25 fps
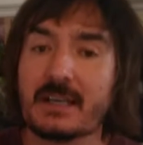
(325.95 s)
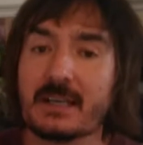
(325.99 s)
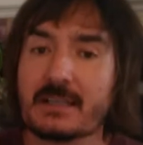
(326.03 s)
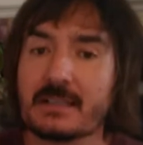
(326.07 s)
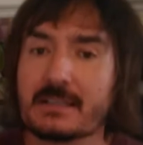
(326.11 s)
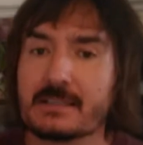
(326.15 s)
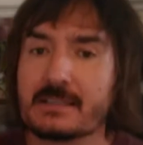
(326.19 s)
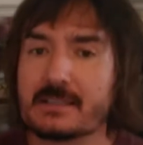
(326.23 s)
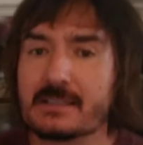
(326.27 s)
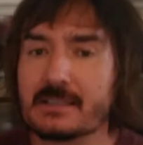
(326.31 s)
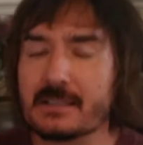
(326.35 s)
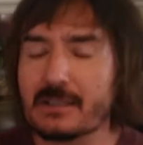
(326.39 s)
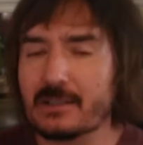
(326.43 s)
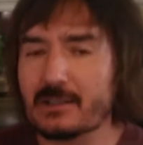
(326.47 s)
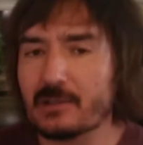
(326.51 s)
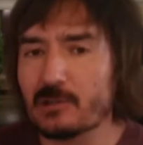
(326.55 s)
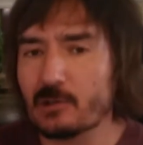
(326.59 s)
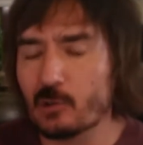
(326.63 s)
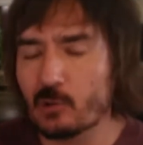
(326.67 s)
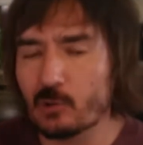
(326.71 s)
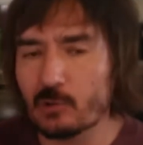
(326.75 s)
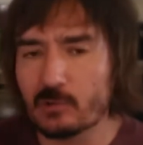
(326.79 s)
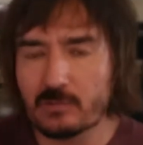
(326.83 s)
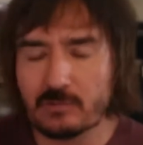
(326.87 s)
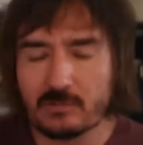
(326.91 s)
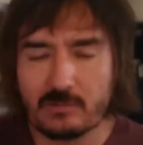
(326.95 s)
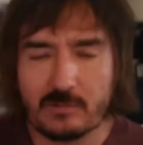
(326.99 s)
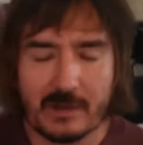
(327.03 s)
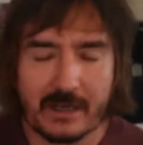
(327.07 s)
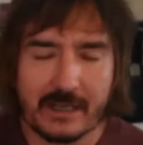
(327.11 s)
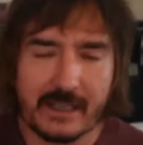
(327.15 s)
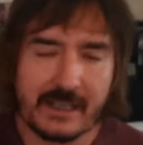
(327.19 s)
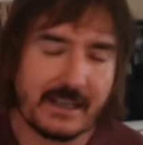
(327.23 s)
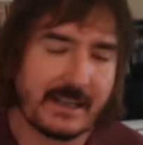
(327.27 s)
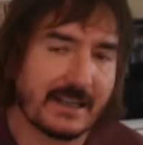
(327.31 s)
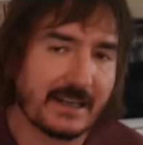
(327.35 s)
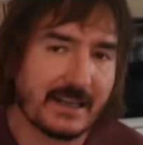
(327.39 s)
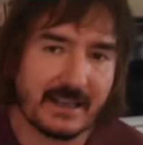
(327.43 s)
So what are
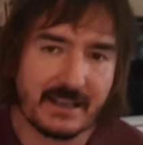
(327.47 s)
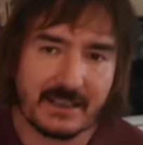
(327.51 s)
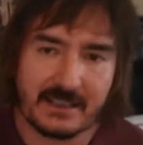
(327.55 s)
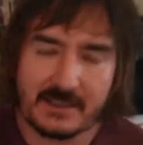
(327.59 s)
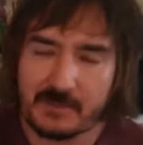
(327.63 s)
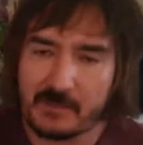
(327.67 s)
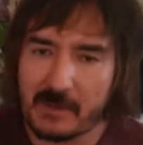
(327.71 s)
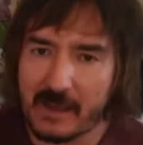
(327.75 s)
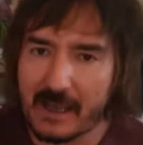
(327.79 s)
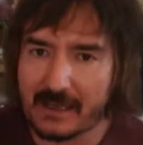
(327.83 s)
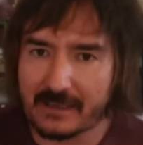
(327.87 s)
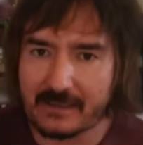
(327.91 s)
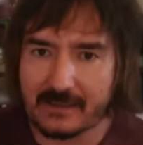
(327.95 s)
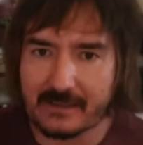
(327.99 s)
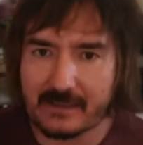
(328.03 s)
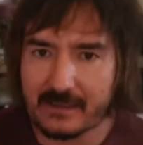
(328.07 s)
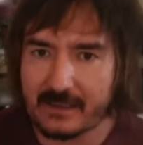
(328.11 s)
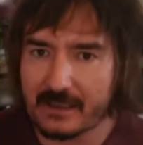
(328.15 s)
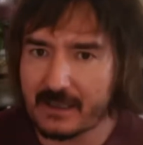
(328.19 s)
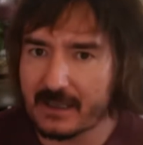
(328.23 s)
you going to expect?